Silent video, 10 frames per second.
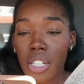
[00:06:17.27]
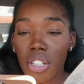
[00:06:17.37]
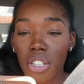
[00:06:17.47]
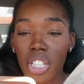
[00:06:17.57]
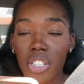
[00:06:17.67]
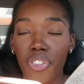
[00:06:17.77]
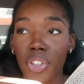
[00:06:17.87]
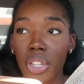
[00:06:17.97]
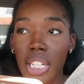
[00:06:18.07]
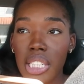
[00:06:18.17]
So there's a
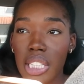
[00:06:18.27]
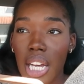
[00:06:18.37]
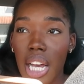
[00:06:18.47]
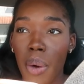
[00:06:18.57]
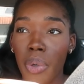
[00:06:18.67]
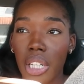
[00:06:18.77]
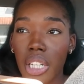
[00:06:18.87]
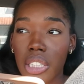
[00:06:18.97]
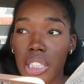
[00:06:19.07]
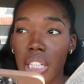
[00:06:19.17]
few things that I want
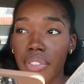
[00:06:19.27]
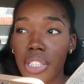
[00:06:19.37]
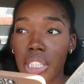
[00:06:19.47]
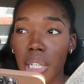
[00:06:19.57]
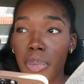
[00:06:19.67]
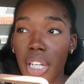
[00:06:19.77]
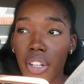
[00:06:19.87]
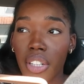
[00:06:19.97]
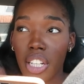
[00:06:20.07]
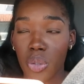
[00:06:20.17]
to see if it's going to be
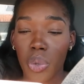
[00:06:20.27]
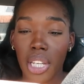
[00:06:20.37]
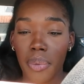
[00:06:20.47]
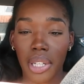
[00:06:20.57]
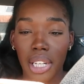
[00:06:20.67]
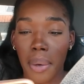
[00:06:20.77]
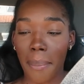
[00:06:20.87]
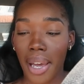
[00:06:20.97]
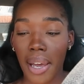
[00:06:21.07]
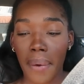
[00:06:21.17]
here next weekend when I come
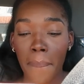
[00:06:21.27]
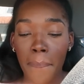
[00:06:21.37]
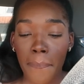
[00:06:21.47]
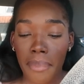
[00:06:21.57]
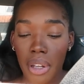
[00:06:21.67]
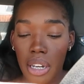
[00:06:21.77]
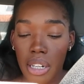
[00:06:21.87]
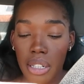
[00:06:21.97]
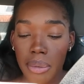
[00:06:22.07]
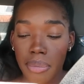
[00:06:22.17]
back.
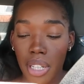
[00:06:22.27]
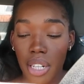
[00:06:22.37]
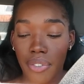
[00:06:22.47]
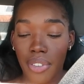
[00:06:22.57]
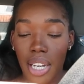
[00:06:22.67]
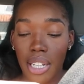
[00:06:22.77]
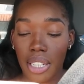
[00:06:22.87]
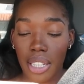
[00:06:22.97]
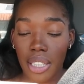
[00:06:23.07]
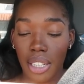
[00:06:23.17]
Um, and if not,
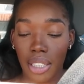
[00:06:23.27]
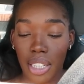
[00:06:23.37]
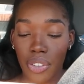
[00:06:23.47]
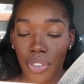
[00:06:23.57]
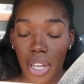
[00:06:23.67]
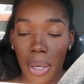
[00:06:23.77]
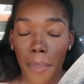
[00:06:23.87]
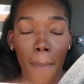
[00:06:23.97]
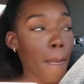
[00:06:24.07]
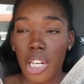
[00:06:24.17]
again, like that's fine.
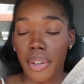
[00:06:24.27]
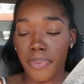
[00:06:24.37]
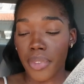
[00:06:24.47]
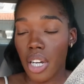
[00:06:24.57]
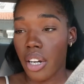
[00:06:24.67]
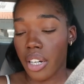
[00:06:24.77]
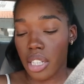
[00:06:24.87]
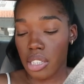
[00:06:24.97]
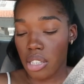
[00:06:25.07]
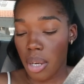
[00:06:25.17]
Anyway, all right,
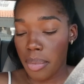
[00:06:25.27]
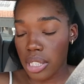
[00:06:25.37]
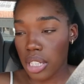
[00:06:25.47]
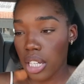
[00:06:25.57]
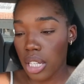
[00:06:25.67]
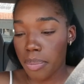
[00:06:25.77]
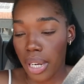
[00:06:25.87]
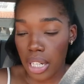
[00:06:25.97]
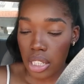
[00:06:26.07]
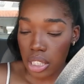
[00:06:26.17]
so I'm about to head
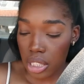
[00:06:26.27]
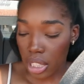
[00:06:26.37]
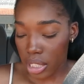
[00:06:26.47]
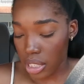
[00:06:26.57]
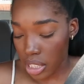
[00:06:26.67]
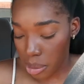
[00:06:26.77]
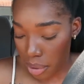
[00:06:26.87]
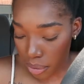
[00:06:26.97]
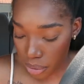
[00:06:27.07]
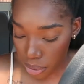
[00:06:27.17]
back, like I said, to
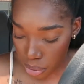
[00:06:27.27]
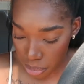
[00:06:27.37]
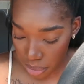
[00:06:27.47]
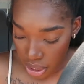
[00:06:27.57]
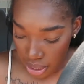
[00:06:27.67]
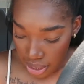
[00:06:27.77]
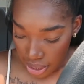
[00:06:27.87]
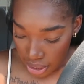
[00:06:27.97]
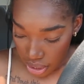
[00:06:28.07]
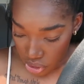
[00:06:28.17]
my room
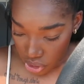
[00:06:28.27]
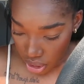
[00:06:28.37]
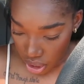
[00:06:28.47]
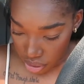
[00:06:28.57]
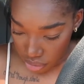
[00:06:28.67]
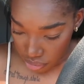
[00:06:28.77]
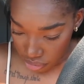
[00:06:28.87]
and chill out.